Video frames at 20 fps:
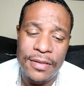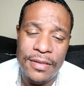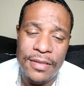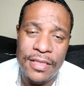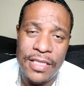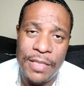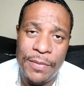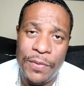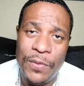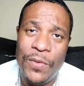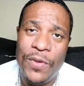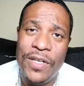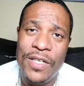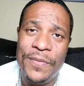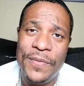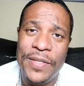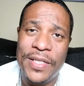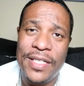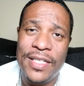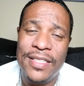Number one,
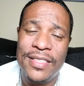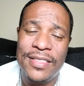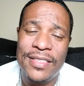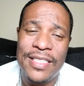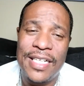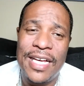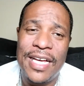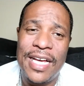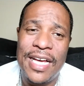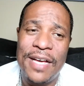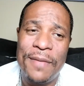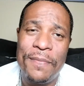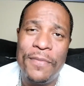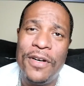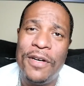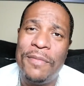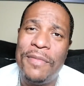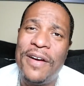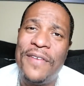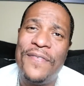because I
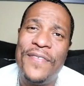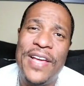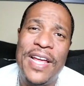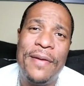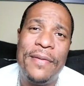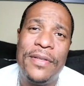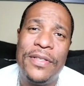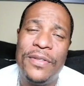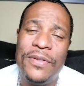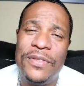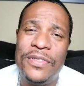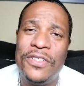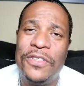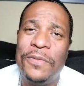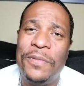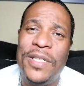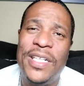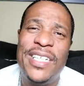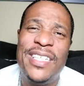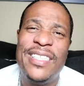put my family through so
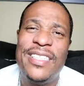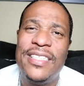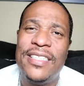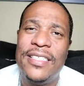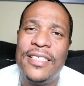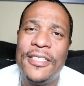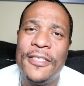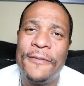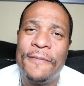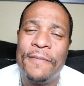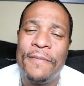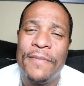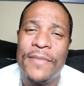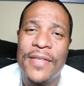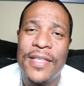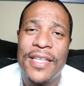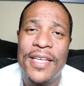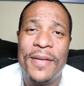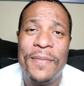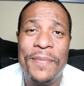much
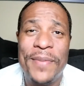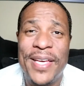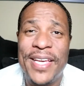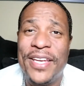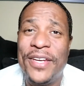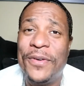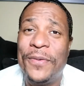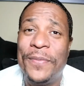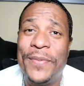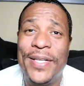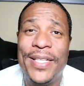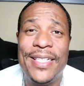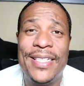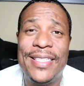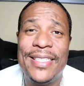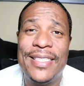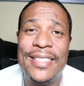being obese.